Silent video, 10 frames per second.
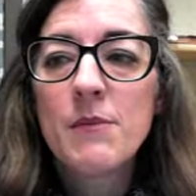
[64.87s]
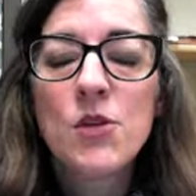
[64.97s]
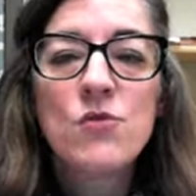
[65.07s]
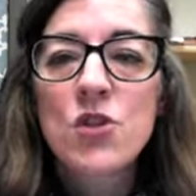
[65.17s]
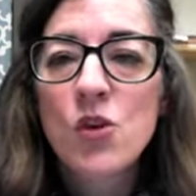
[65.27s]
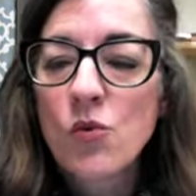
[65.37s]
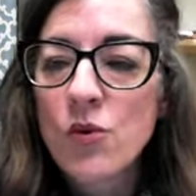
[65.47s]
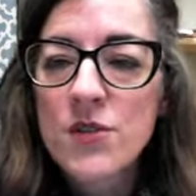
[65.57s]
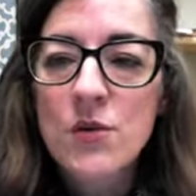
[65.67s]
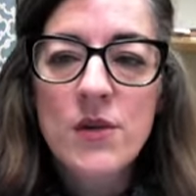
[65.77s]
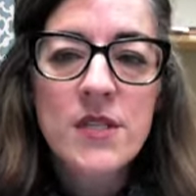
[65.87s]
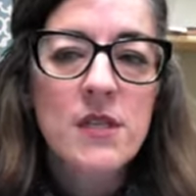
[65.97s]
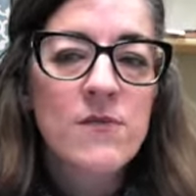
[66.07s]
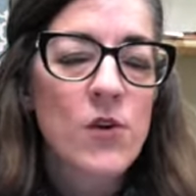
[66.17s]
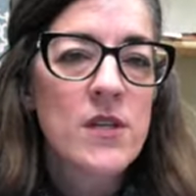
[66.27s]
used Google
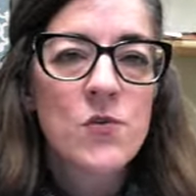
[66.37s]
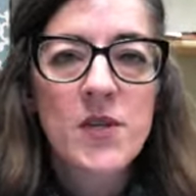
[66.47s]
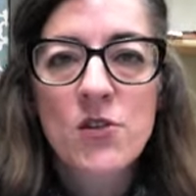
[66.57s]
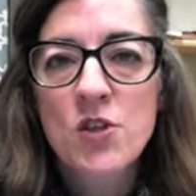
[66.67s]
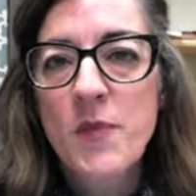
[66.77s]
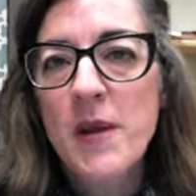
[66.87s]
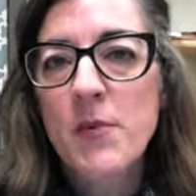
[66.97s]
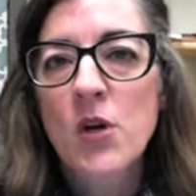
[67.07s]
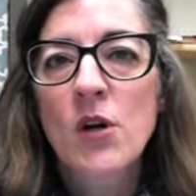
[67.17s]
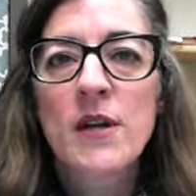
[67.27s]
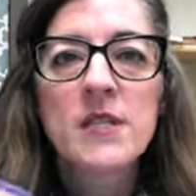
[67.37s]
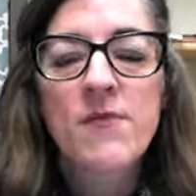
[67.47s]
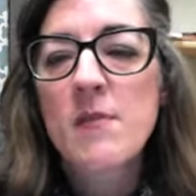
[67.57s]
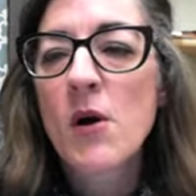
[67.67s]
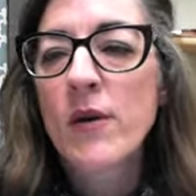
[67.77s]
sources for his research paper, his
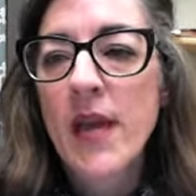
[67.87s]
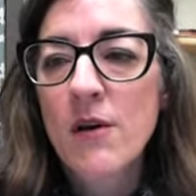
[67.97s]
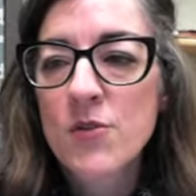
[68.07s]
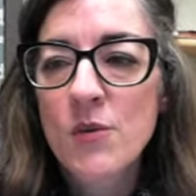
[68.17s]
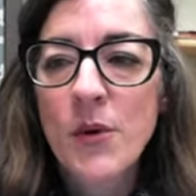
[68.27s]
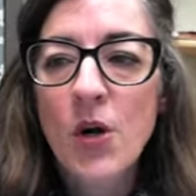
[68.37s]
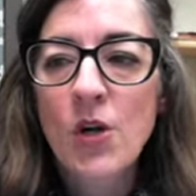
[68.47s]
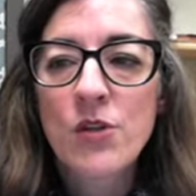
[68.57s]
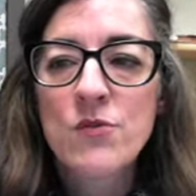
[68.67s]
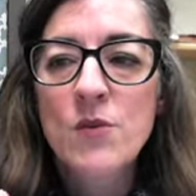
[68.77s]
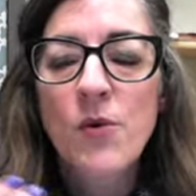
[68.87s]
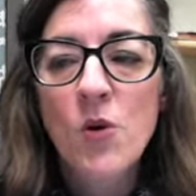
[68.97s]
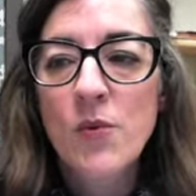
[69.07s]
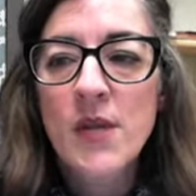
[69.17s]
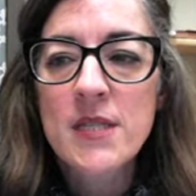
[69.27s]
female counterpart used
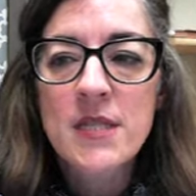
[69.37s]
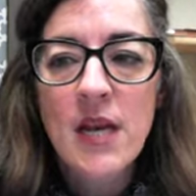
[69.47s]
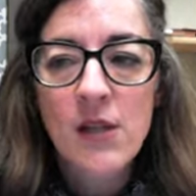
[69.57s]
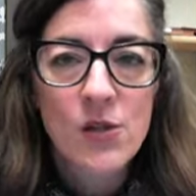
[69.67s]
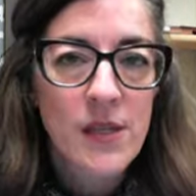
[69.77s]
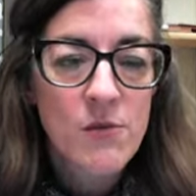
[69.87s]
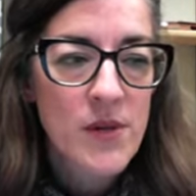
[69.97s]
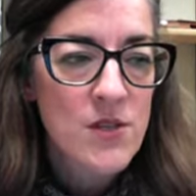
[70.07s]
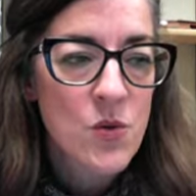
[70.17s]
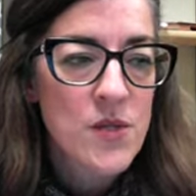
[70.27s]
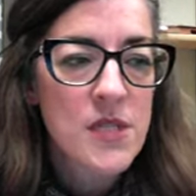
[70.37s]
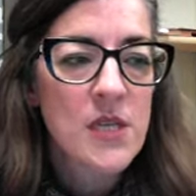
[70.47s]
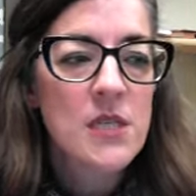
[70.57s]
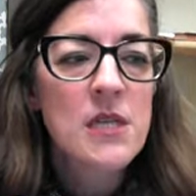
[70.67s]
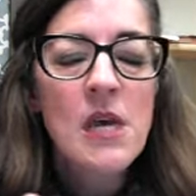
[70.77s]
appropriate scholarly
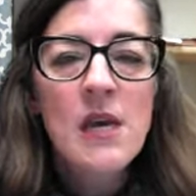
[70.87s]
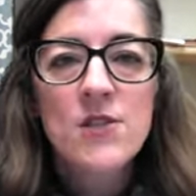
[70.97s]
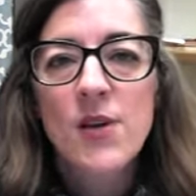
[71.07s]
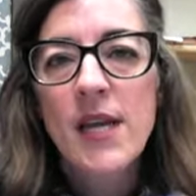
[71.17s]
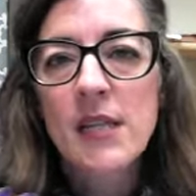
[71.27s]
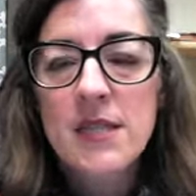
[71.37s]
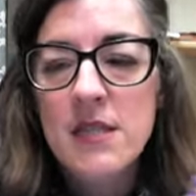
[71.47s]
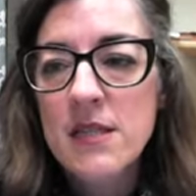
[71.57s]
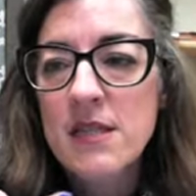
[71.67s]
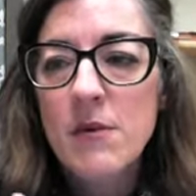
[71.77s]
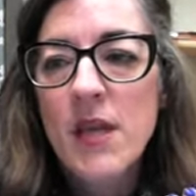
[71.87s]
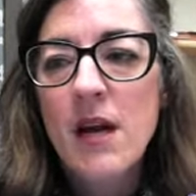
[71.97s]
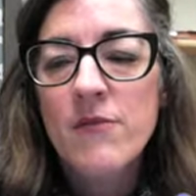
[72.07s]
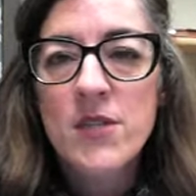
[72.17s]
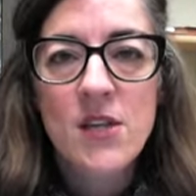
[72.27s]
resources. So kind of listen to some of the
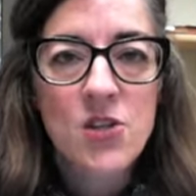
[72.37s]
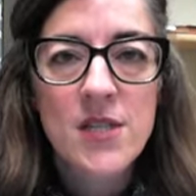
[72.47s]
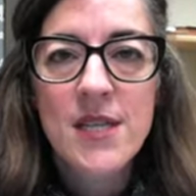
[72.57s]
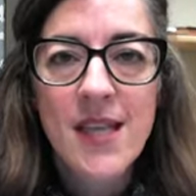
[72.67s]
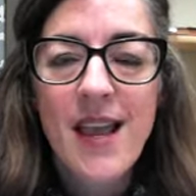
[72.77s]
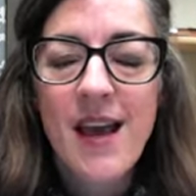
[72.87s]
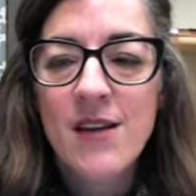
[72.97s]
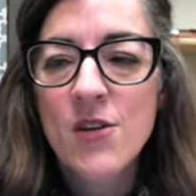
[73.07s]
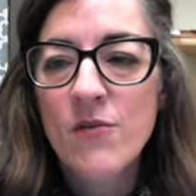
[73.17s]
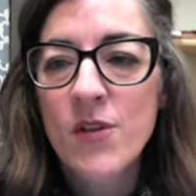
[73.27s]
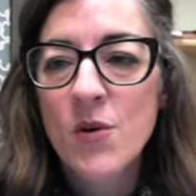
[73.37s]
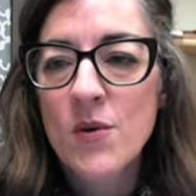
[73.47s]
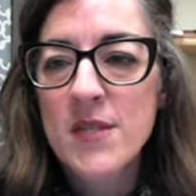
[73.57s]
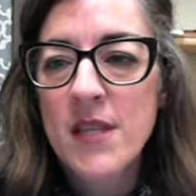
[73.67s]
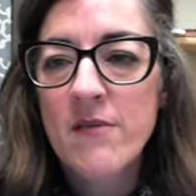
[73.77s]
conversations that they had over the
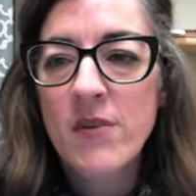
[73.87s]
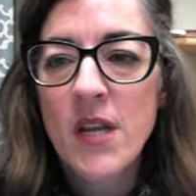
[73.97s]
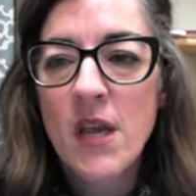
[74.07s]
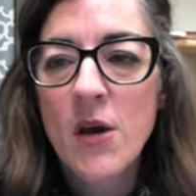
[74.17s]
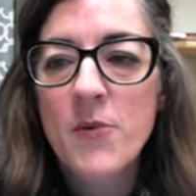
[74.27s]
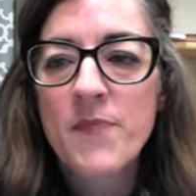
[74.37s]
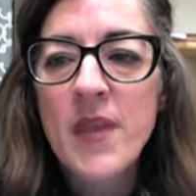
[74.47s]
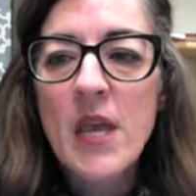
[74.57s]
course of that video.